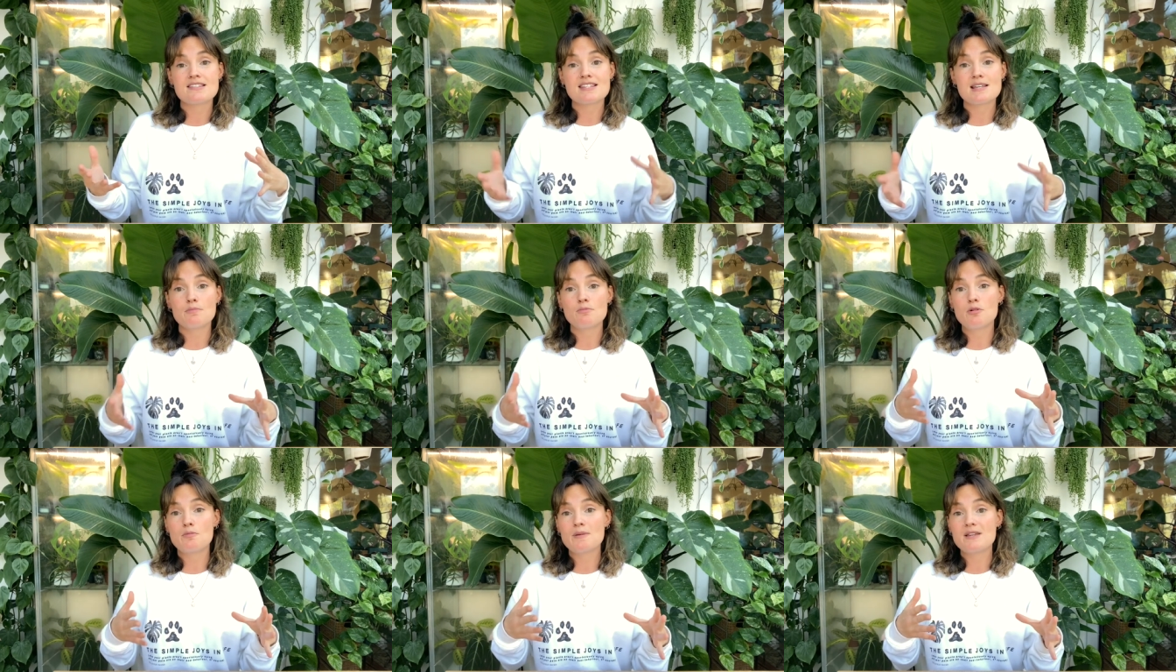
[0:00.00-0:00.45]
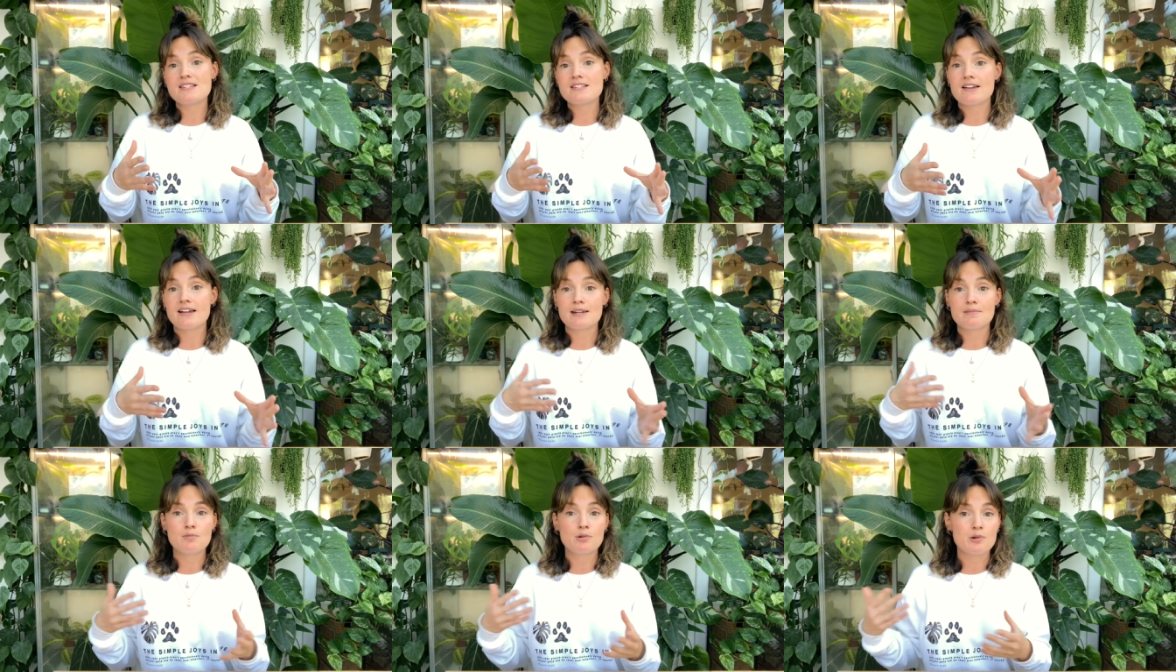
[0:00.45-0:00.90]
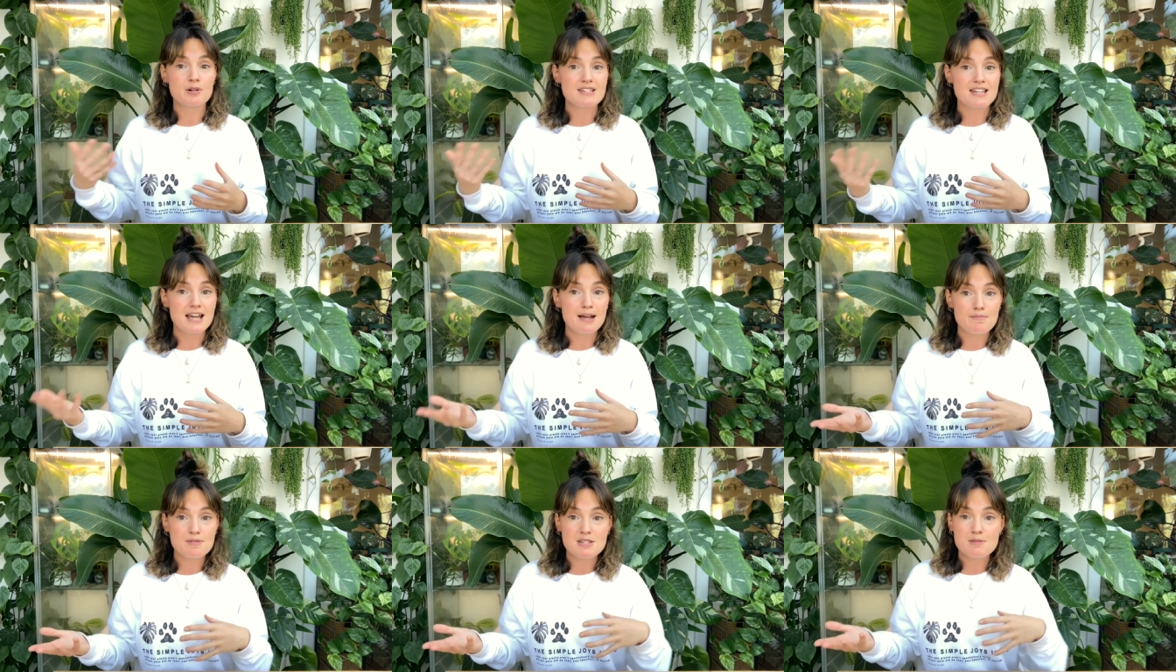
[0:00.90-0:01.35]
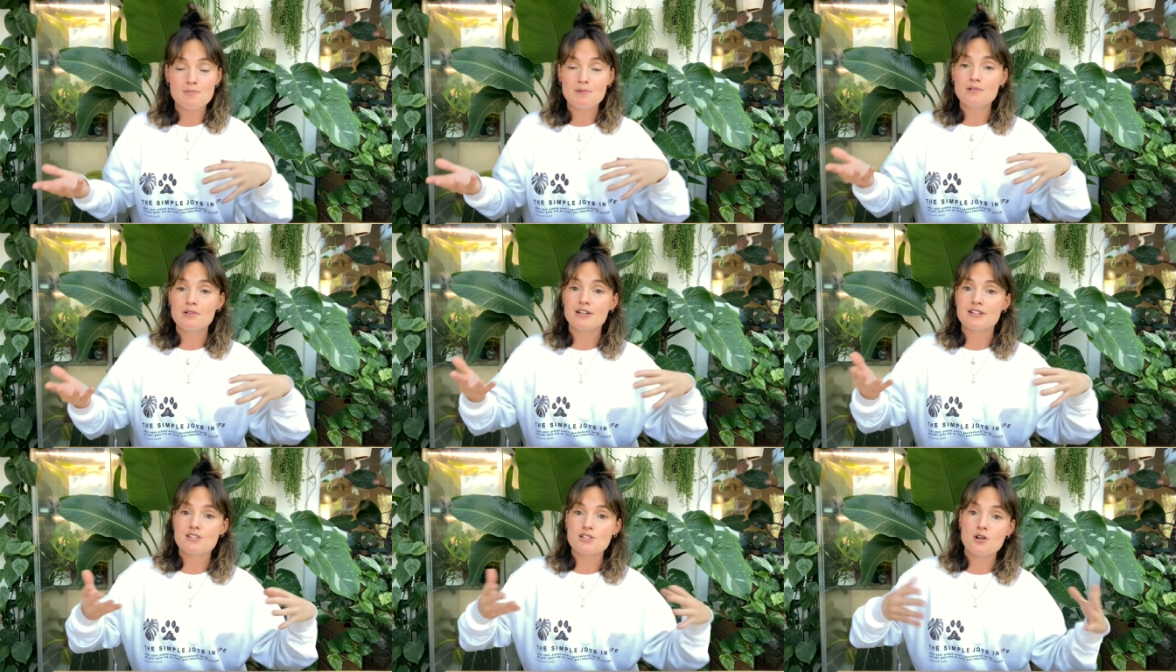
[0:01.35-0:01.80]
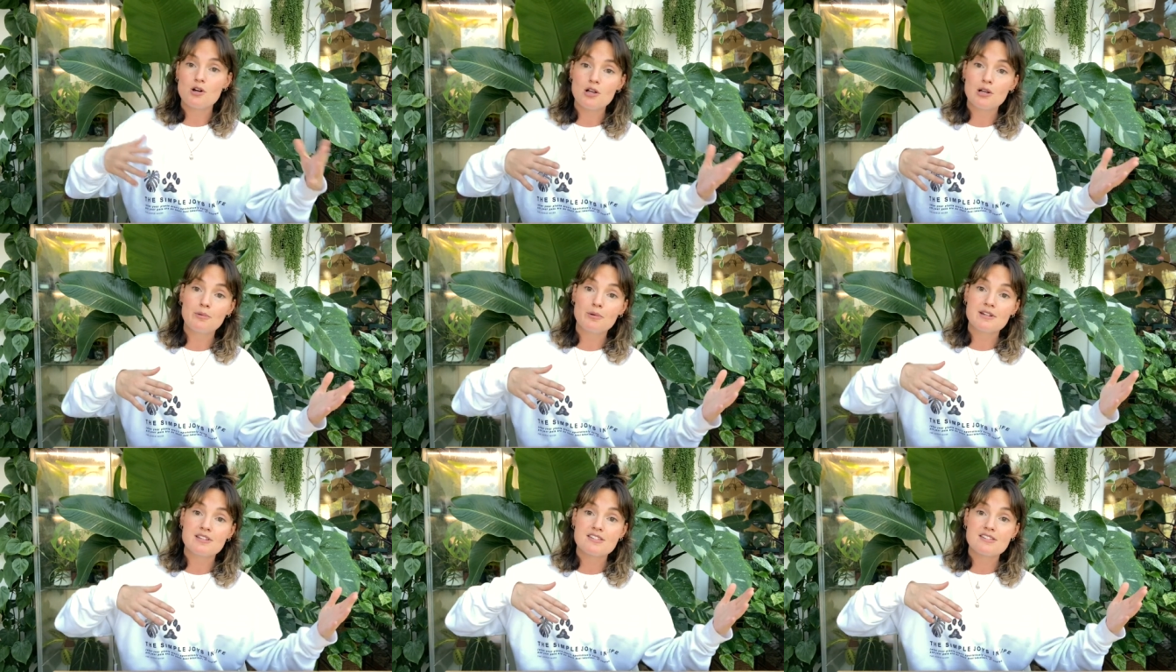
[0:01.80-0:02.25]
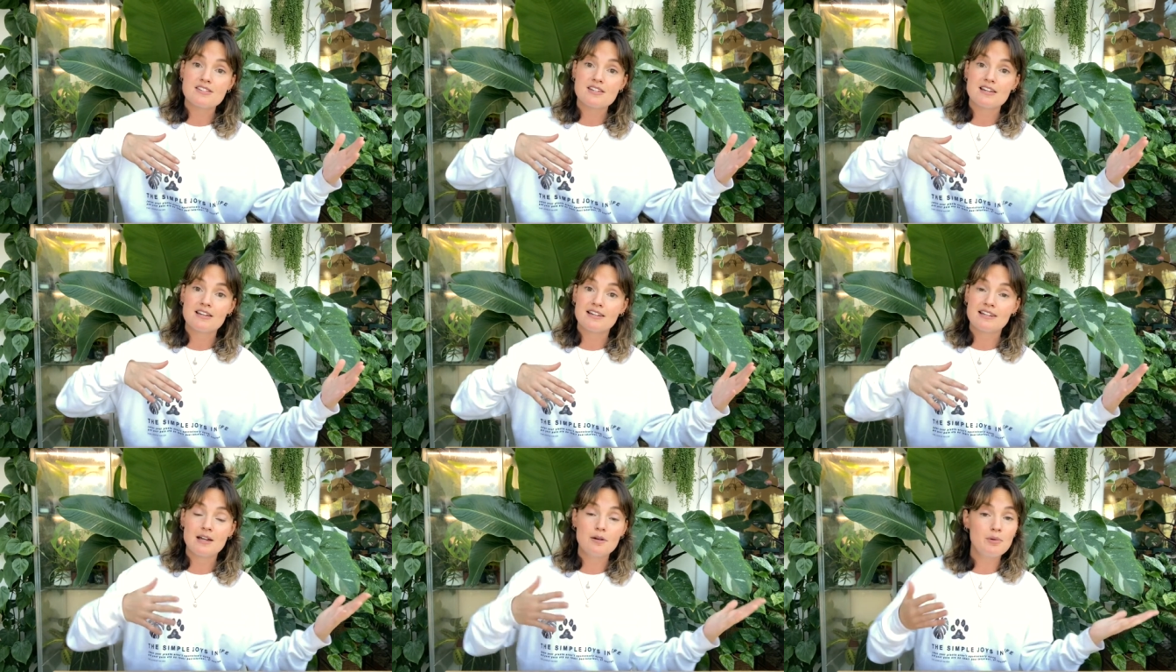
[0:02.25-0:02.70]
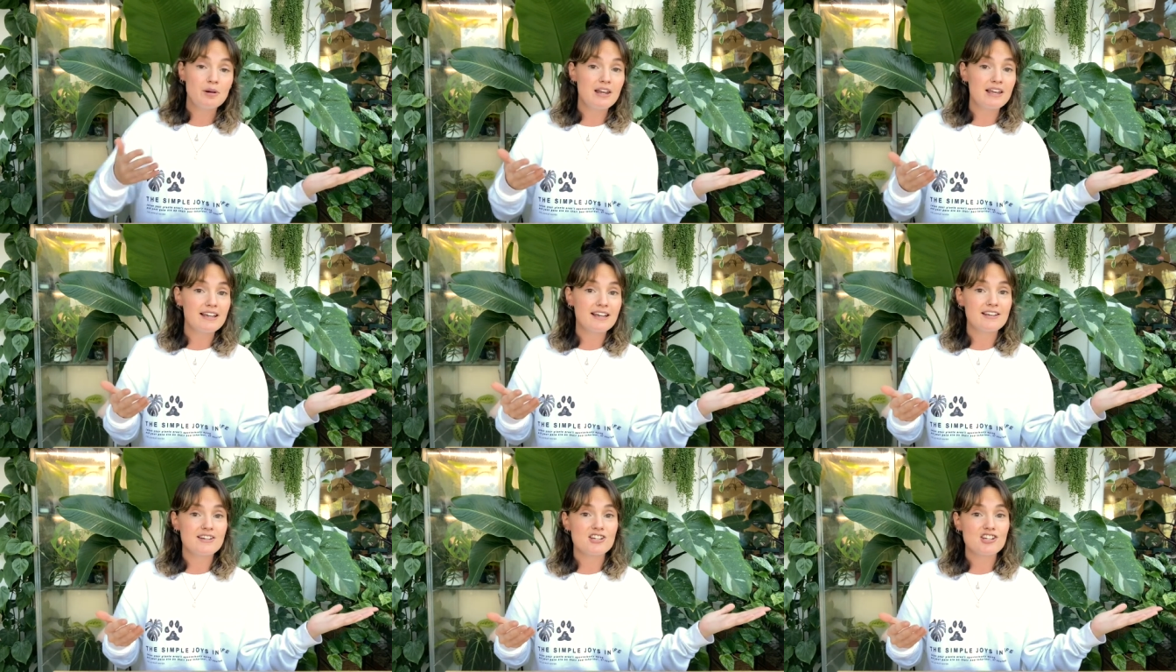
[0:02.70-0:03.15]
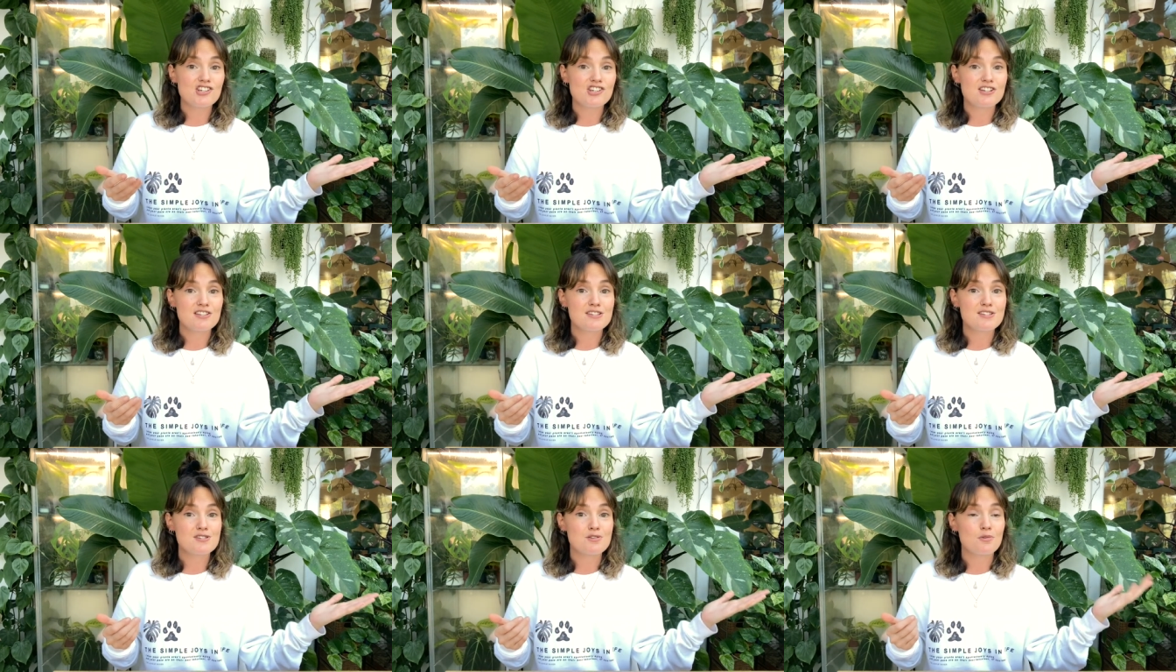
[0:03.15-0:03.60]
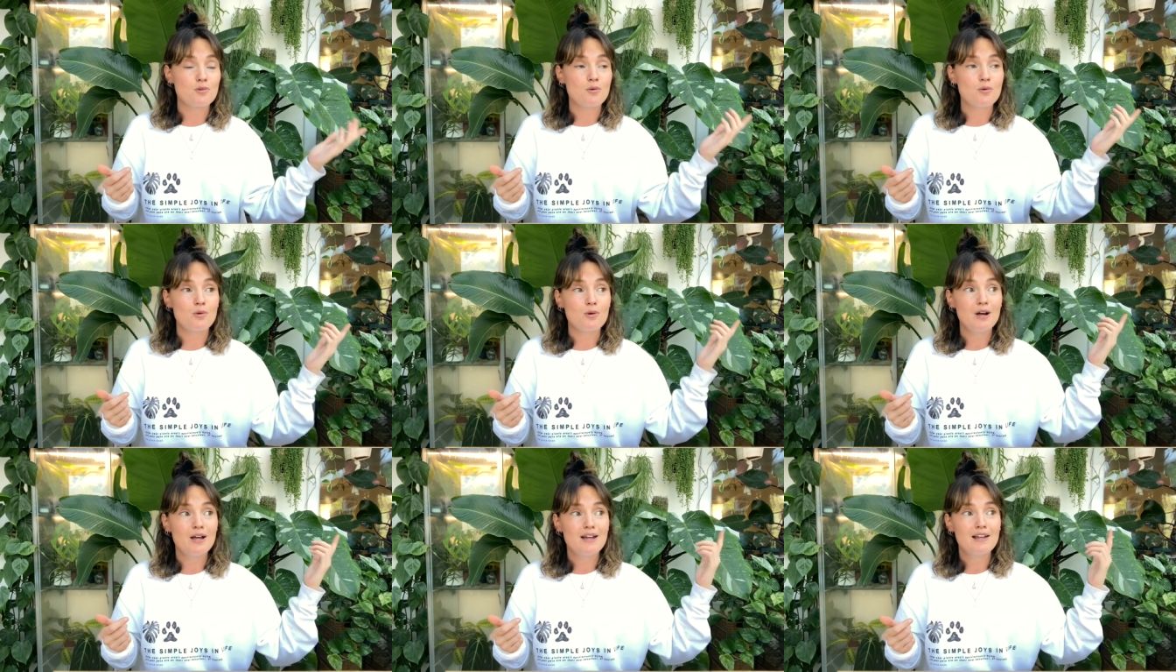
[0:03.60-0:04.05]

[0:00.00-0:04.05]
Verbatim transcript: some will be slightly more adaptable and tolerant to lower light conditions or